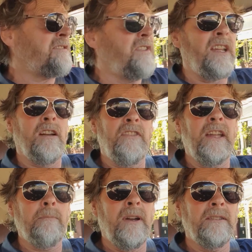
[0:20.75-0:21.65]
video I
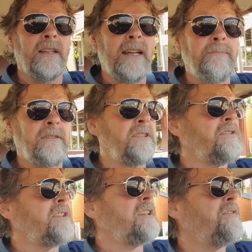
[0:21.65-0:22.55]
think I posted up, I was
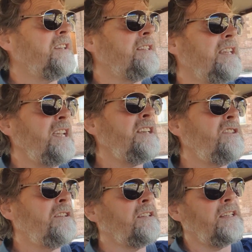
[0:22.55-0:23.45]
trying to fix the
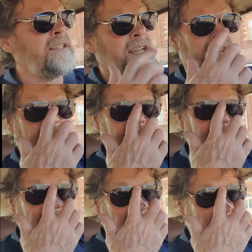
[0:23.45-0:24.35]
engine on this car,
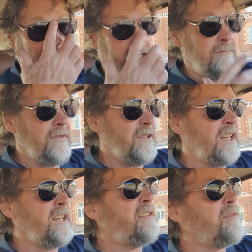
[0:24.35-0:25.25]
and you
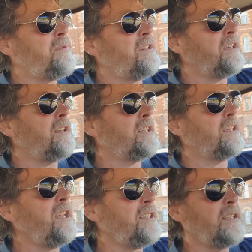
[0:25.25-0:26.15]
can hear it purring like a
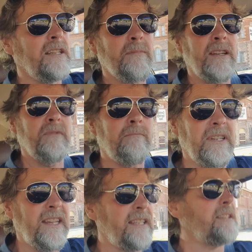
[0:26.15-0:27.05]
kitten at the moment,
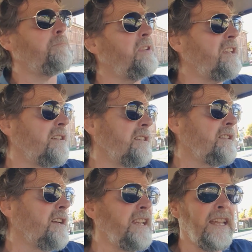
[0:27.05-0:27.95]
but that's
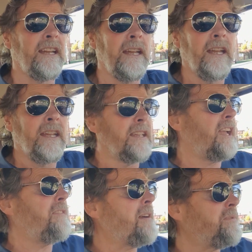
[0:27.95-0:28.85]
because I
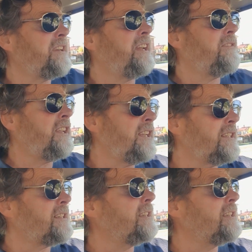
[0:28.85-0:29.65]
gave up on having it